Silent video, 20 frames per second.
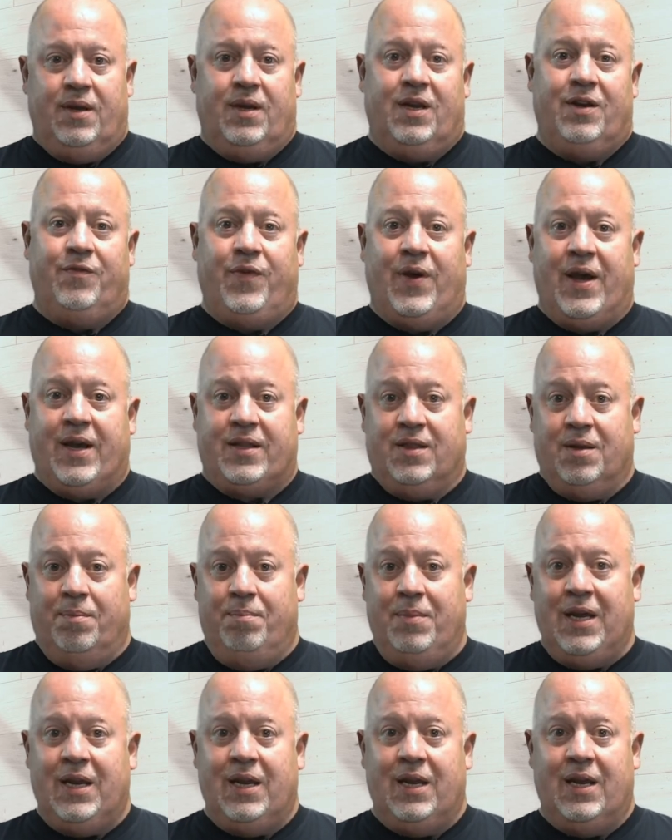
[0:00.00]
In fact, the
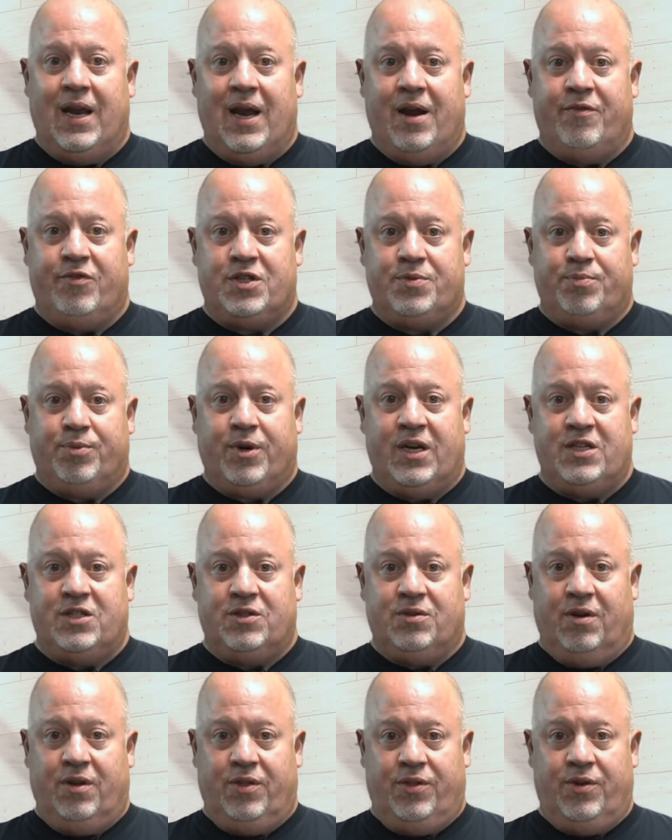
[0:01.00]
median average price
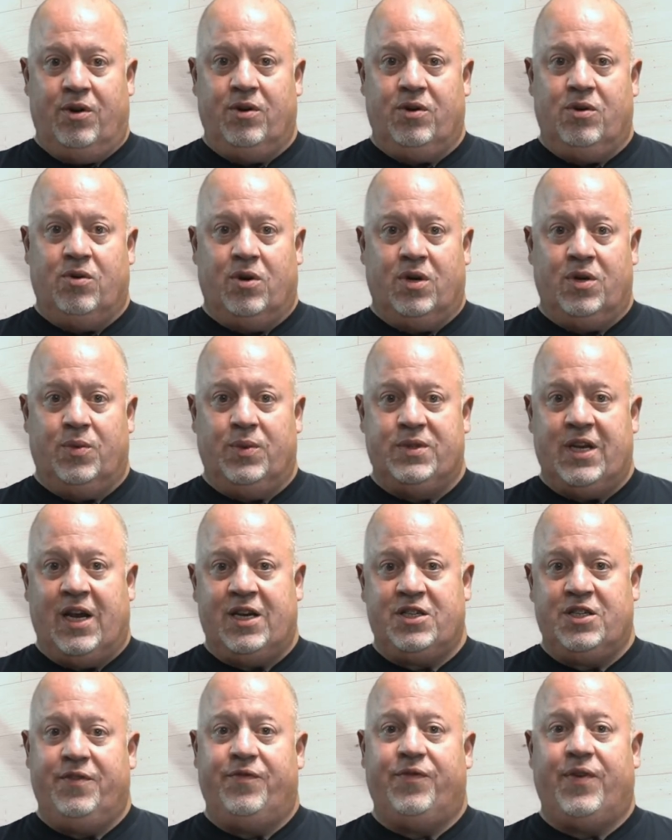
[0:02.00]
during third quarter was
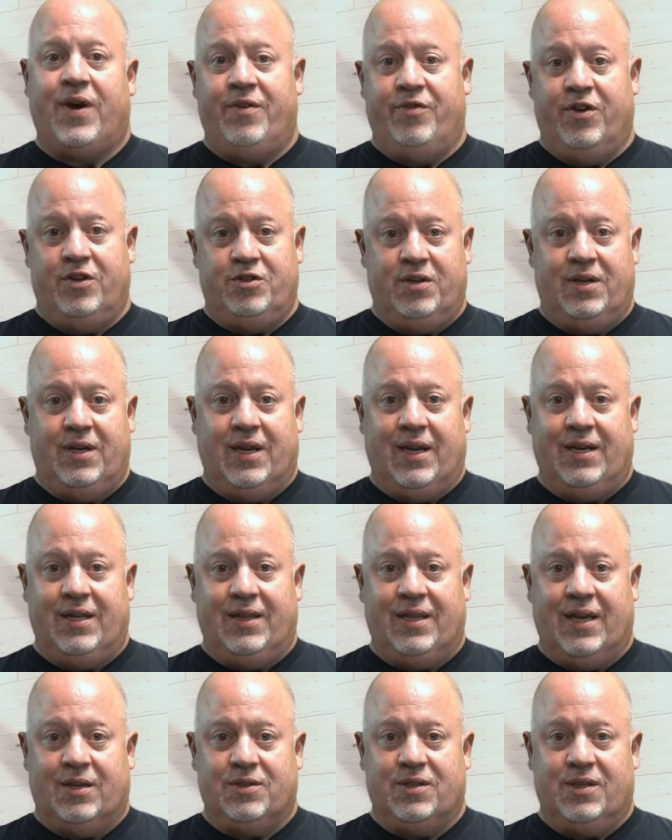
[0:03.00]
actually
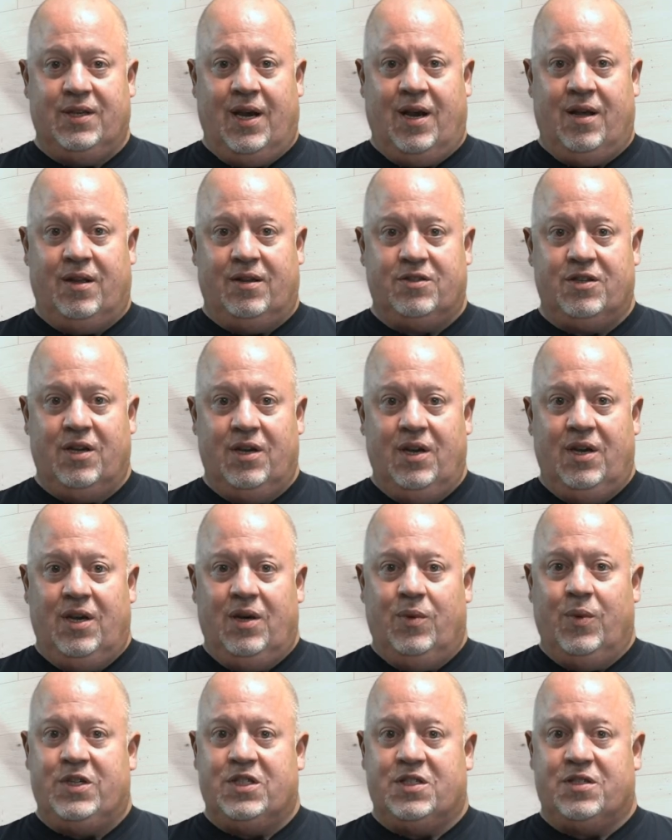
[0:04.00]
$590,000,
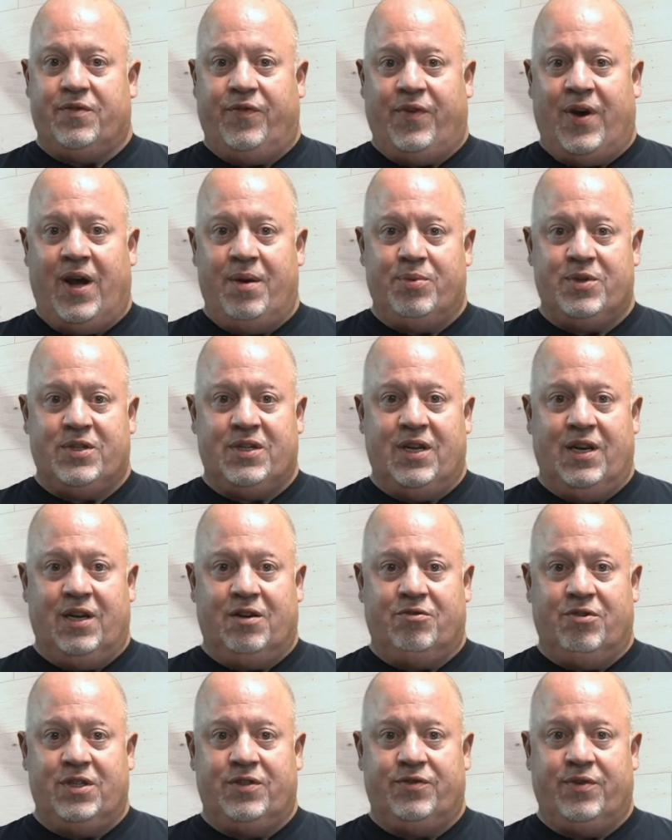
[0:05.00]
which is a 5%
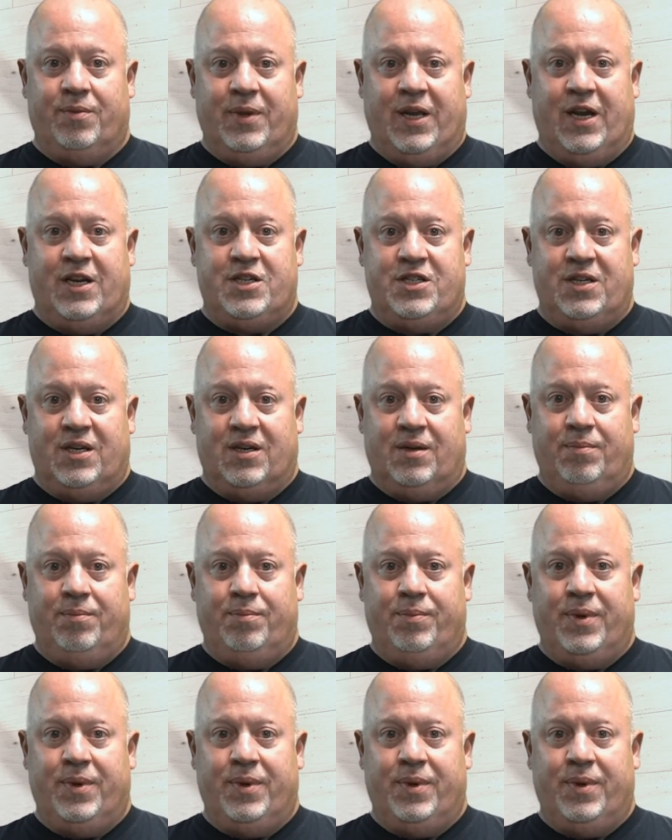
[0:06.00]
increase from last year.